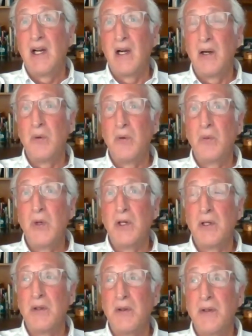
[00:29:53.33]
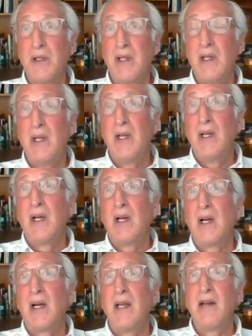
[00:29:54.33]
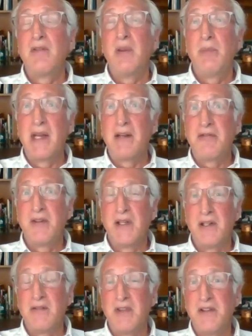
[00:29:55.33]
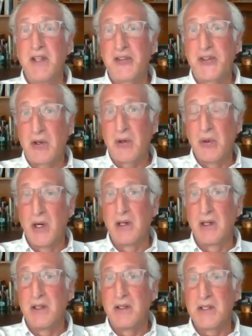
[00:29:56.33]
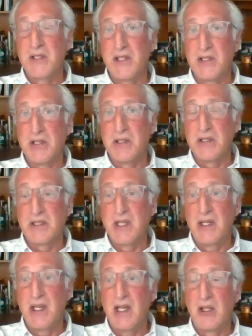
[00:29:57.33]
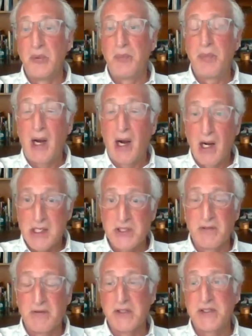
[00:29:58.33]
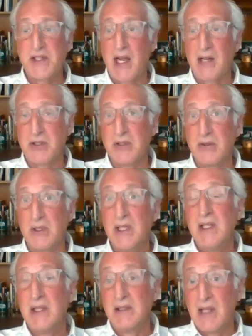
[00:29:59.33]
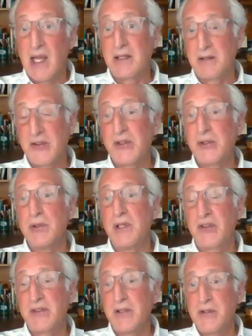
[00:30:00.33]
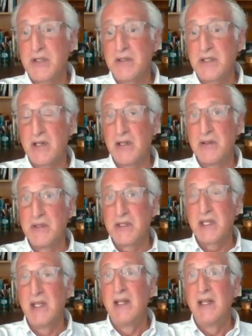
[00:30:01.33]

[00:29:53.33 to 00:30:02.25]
will have the benefit of the district court decisions that held parts of the statute, like the school exclusion zones